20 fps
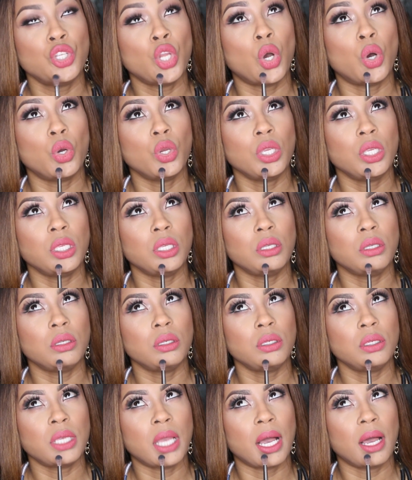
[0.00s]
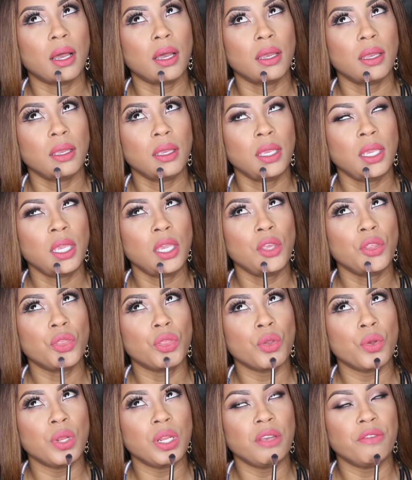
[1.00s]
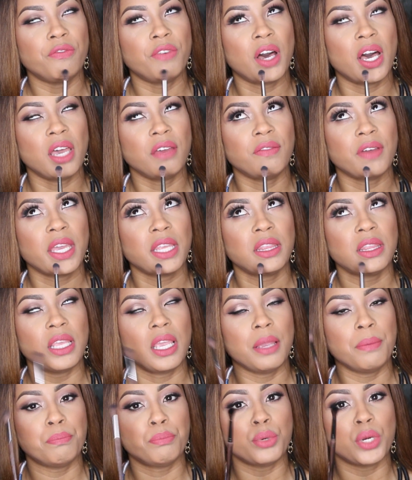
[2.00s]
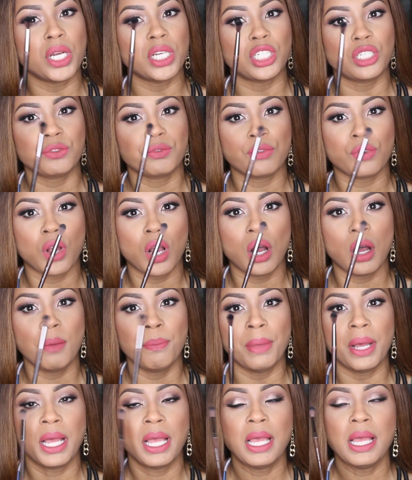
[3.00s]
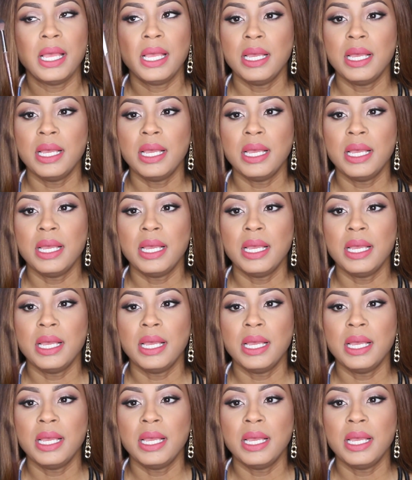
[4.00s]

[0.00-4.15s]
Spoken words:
No, yeah, E35, I think, brush from